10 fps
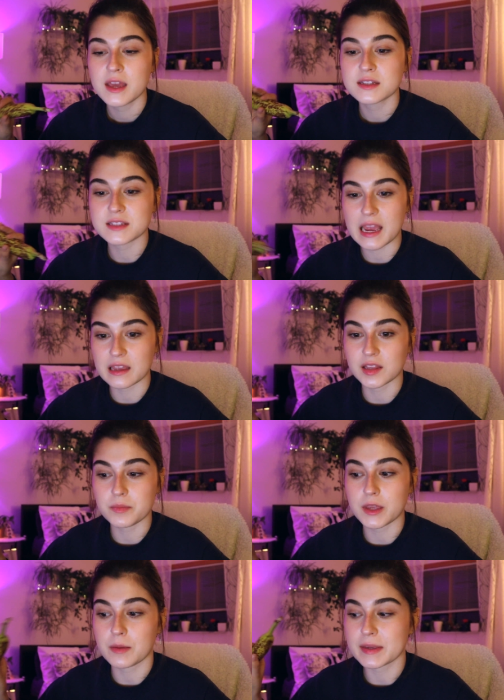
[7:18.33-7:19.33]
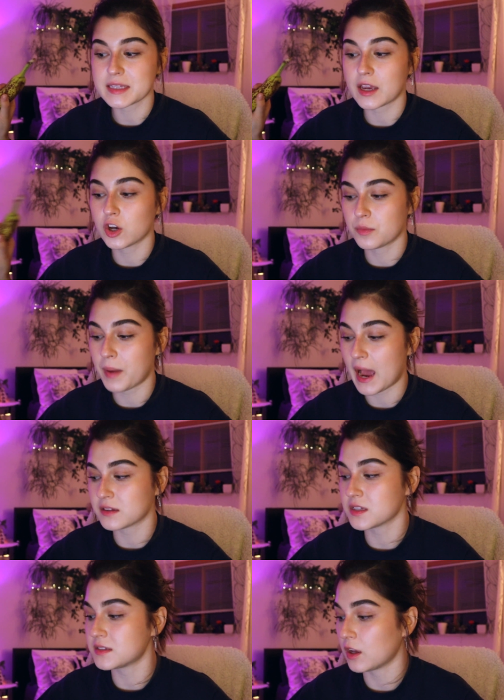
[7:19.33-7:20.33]
Secondly, being because I couldn't
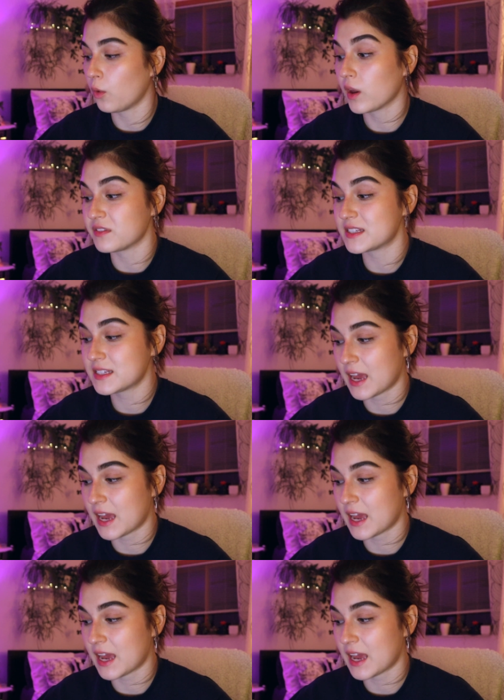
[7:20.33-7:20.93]
pass a single one of his